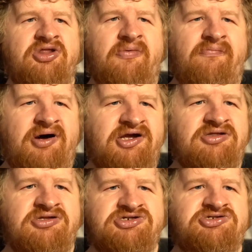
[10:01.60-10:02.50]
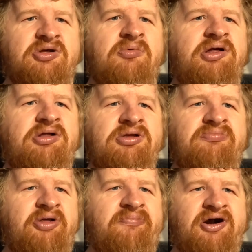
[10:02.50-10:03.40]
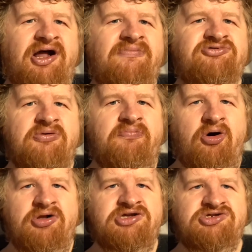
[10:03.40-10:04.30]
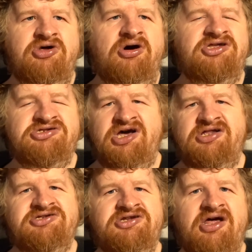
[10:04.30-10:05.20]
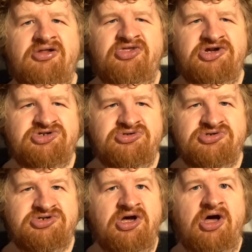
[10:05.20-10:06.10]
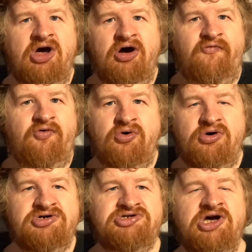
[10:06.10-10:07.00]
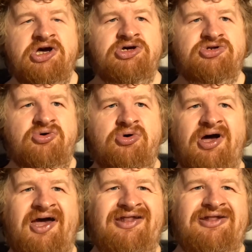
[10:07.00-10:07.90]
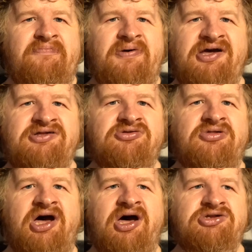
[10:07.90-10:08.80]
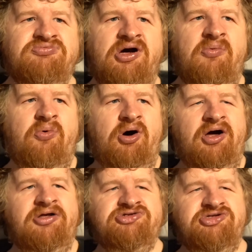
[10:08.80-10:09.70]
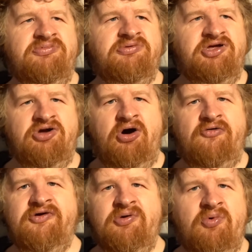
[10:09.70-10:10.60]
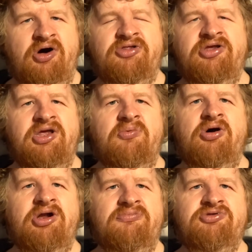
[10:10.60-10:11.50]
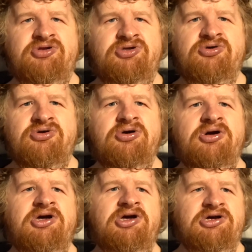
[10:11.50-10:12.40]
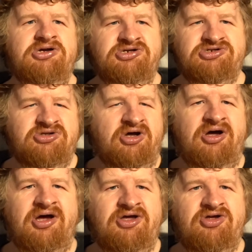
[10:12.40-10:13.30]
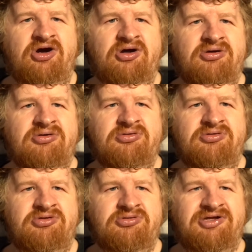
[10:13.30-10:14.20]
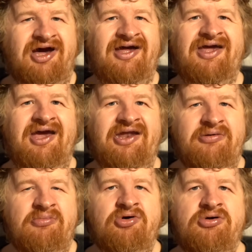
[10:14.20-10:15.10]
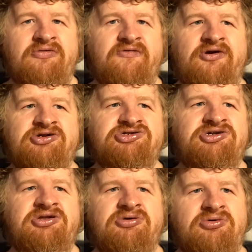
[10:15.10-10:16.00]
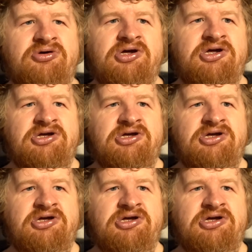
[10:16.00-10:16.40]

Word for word: that the mind is still willing, but perhaps the body is not. He's had his health issues, of course. So it depends on that as well. What is WWE offering? What do they want him to do? He's not a young guy anymore, unfortunately. Though